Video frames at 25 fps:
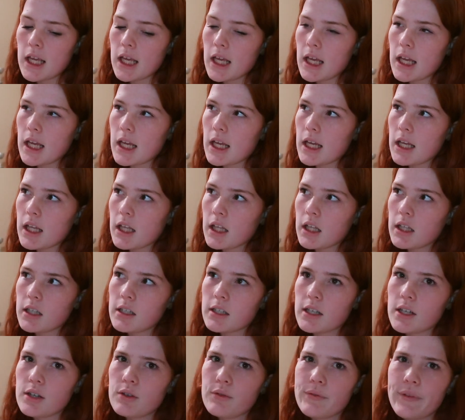
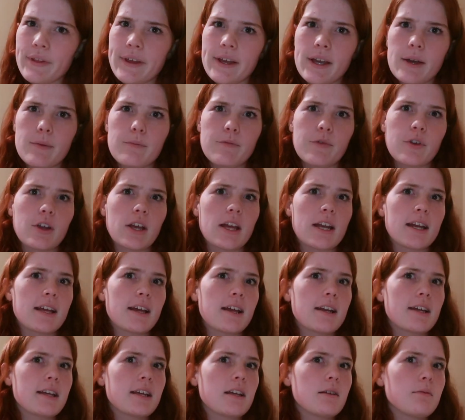and I don't think I'm forgetting
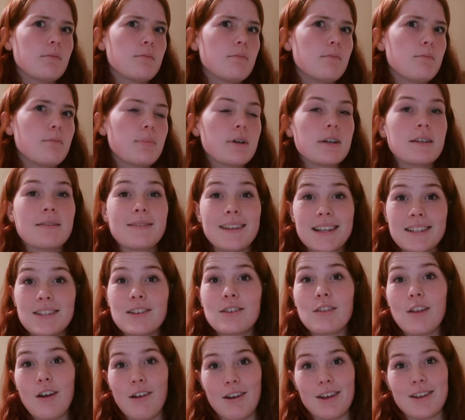any, but that's a
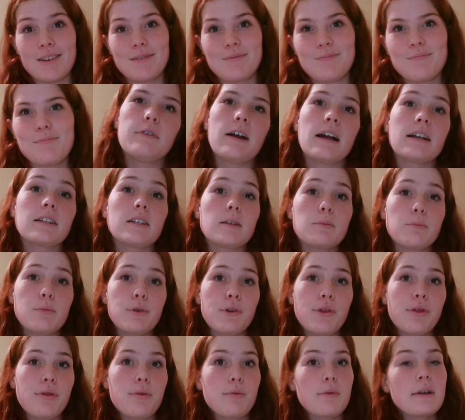lot. Fact number
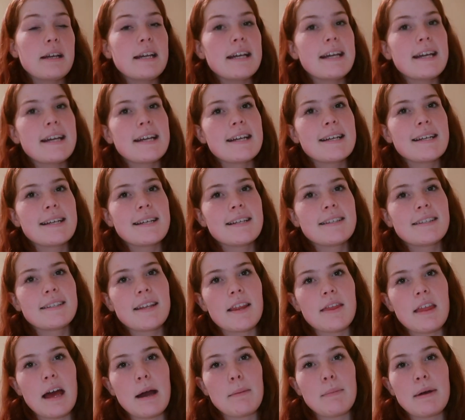3 is
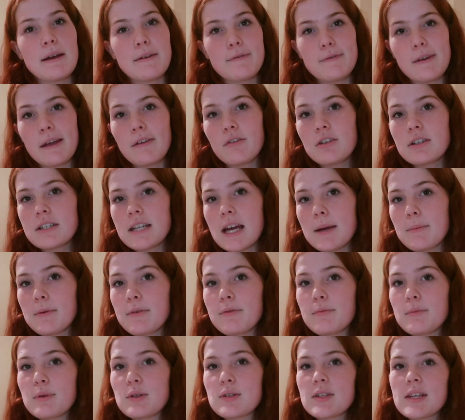that my favorite type
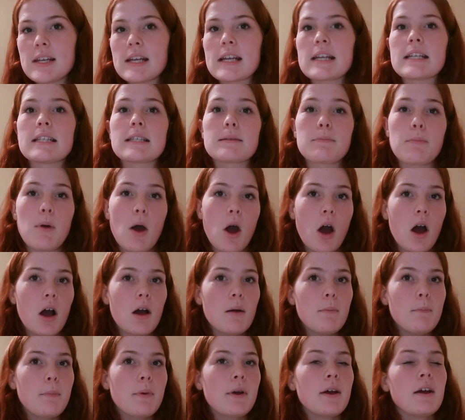of music is
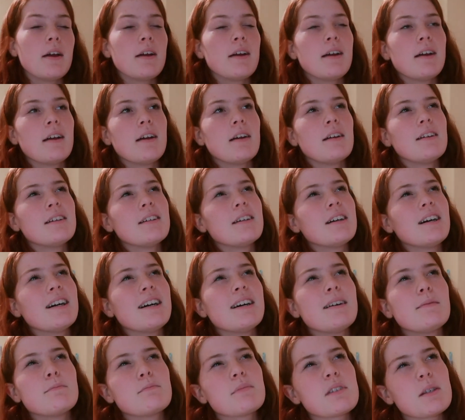pop.
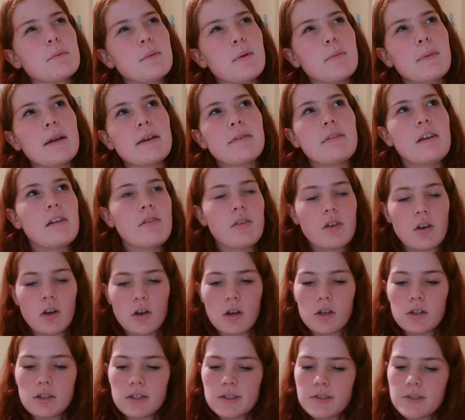Some of my favorite
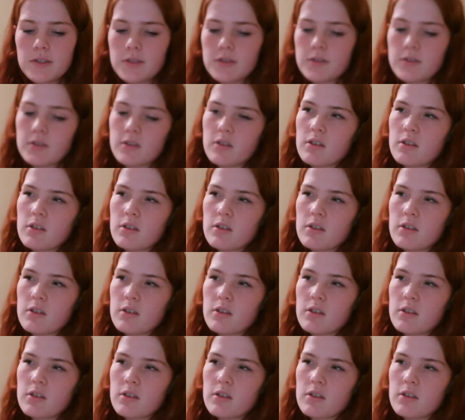artists